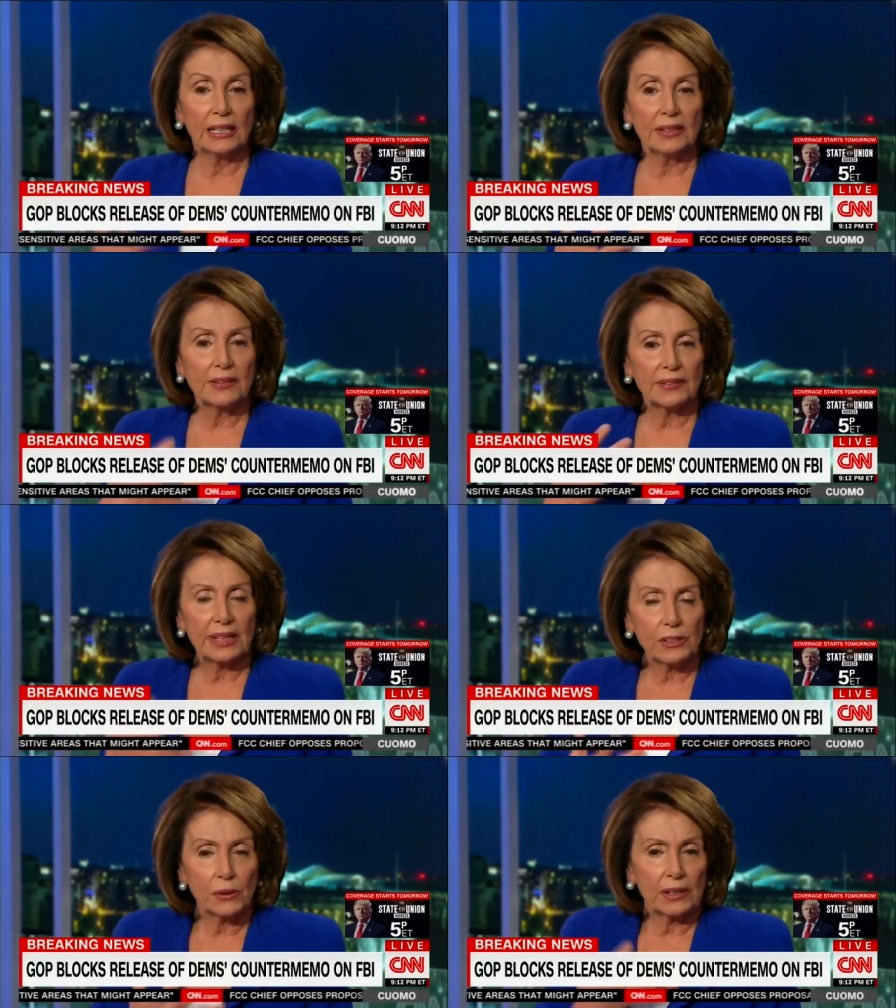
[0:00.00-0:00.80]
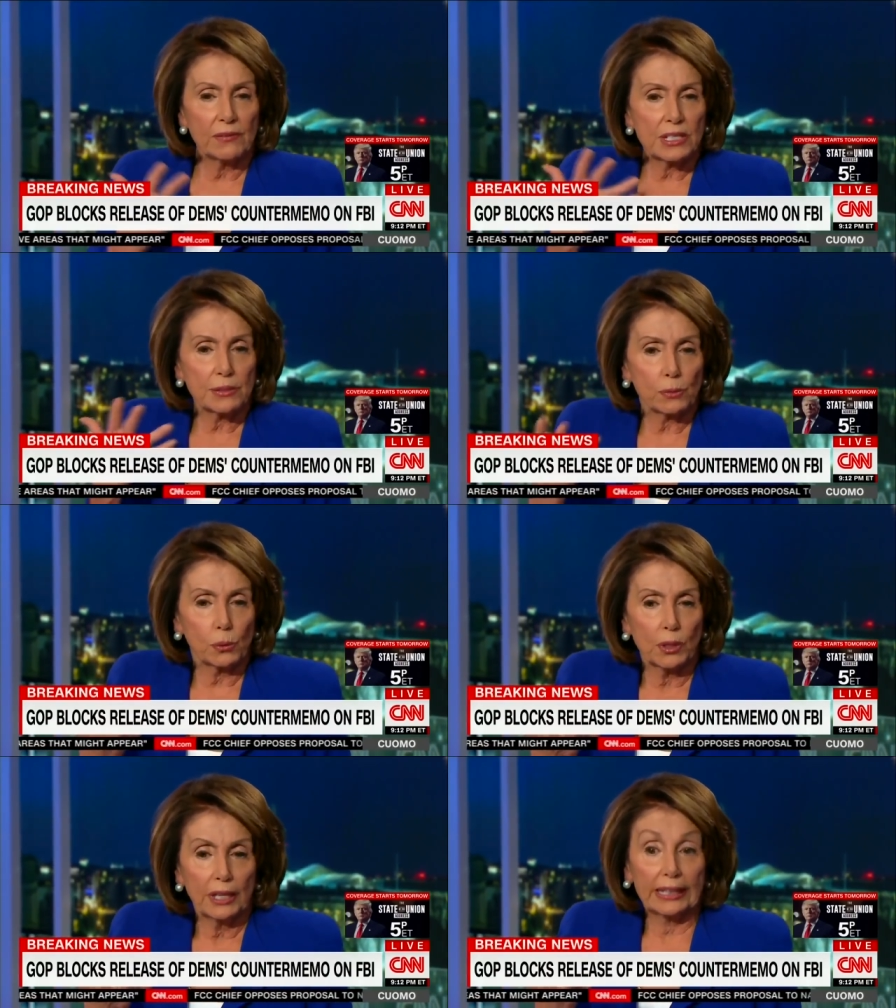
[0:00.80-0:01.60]
Uh, that they do give
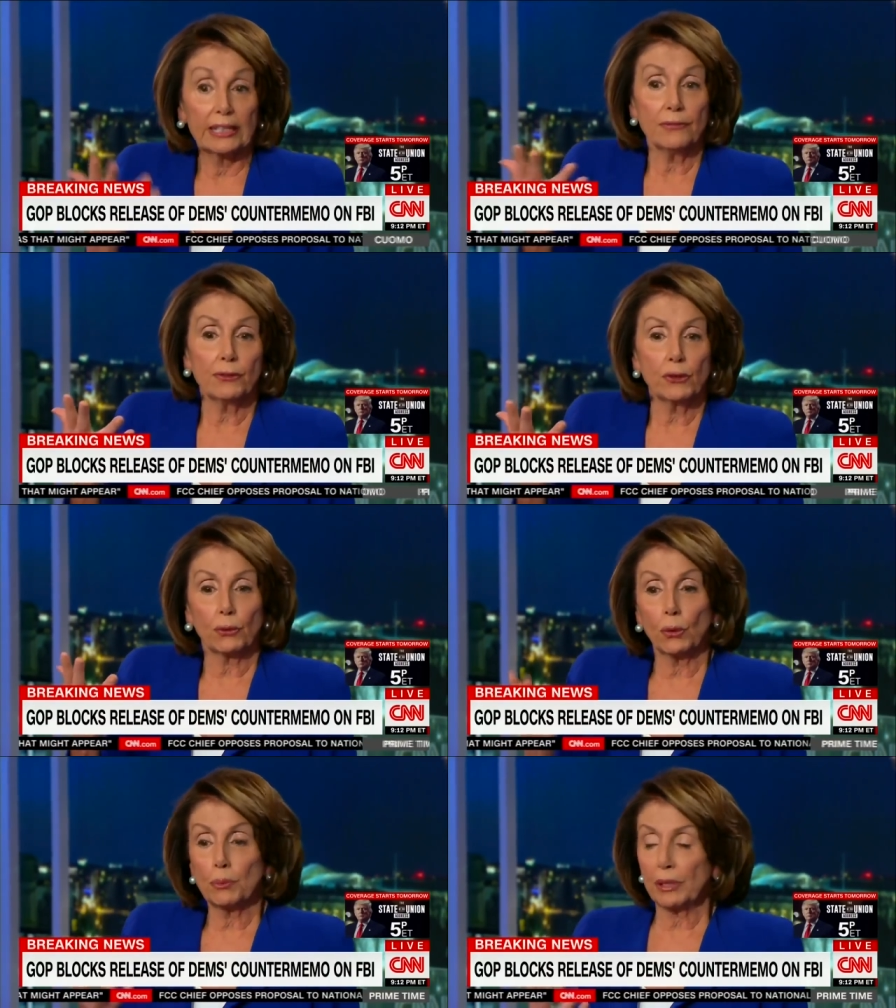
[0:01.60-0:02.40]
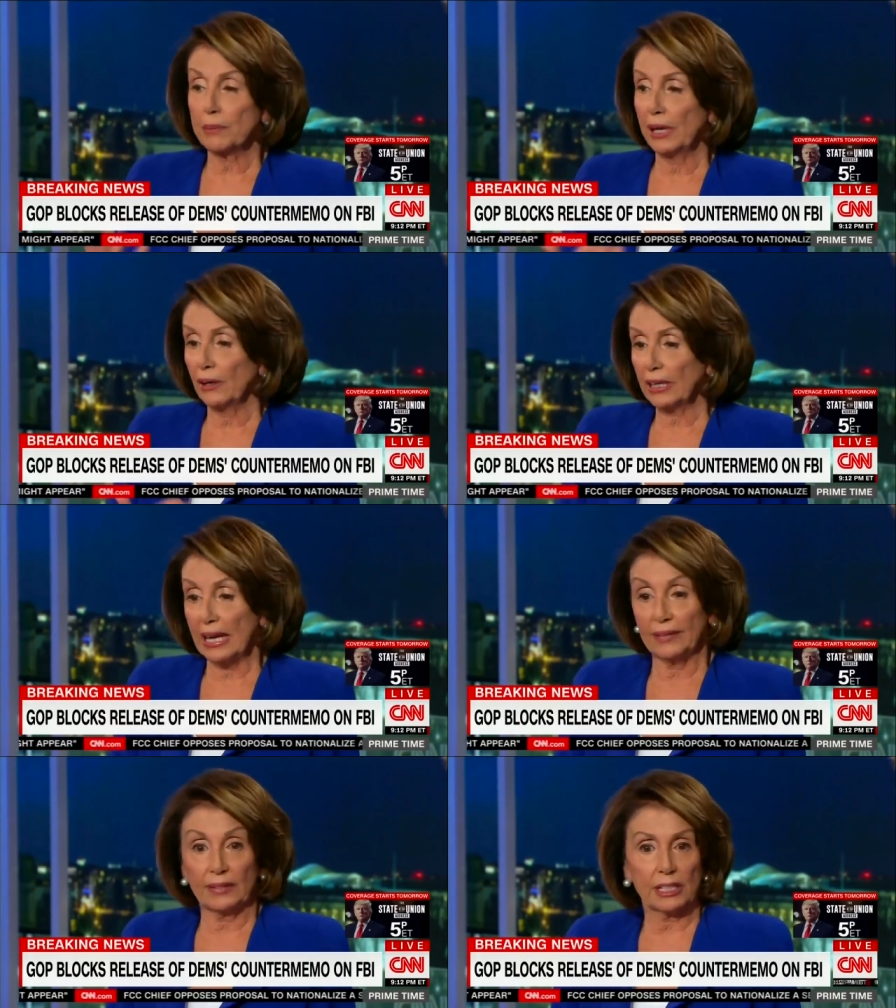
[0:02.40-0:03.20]
this gift to corporate
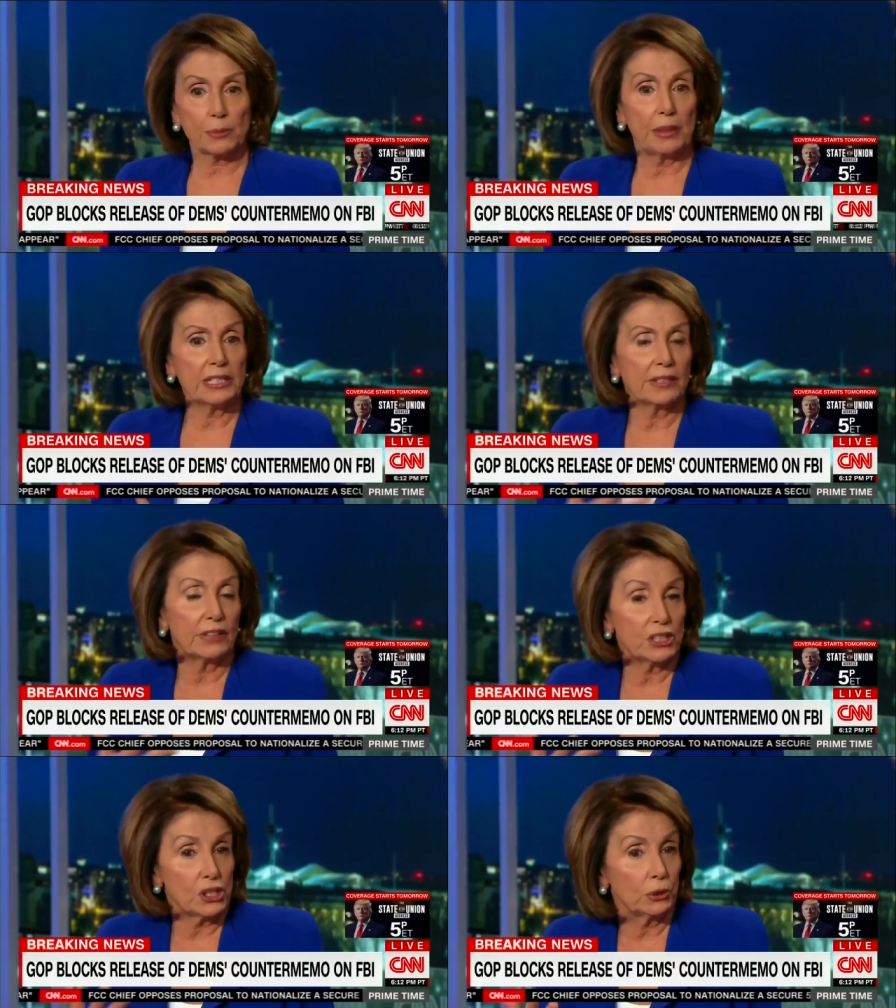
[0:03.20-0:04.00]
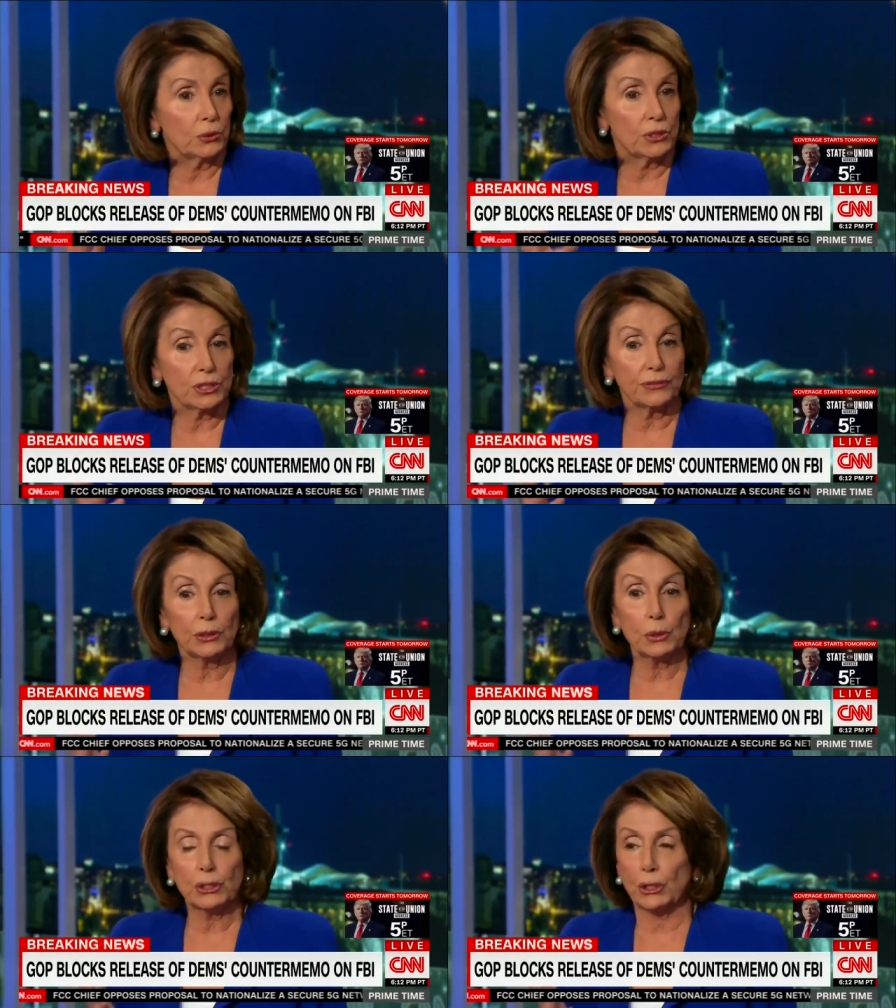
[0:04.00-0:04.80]
America at the expense of our children's
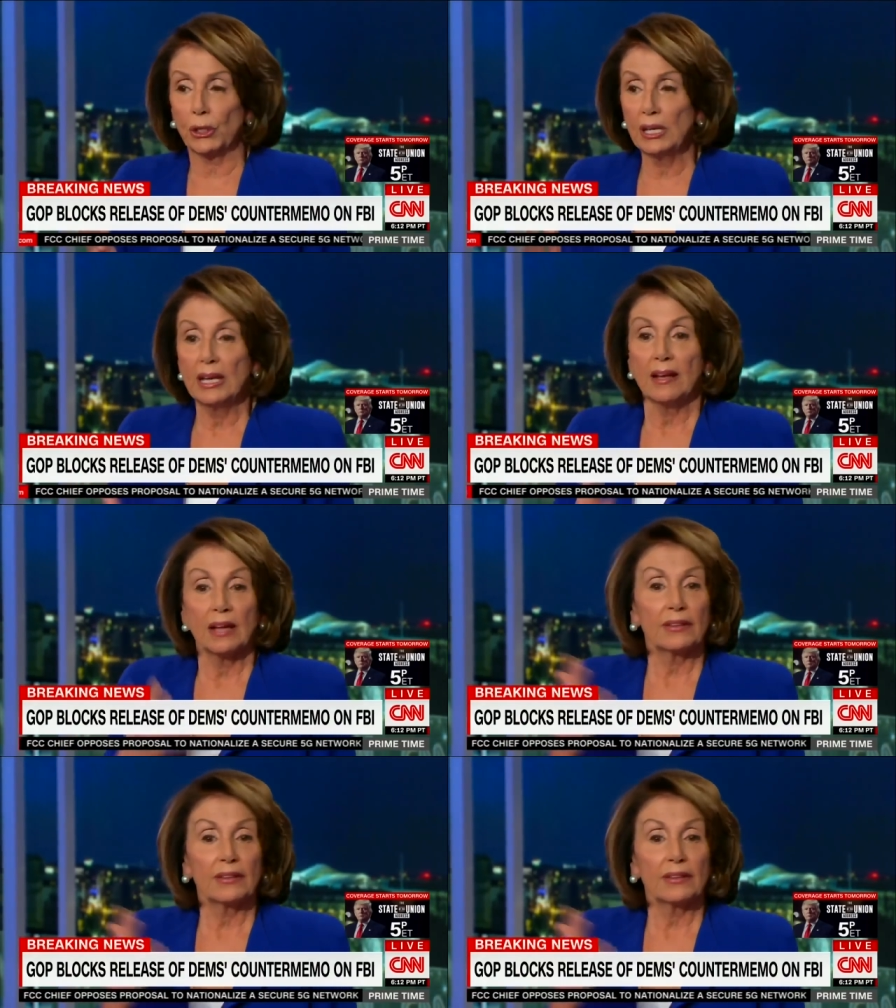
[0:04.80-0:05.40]
future.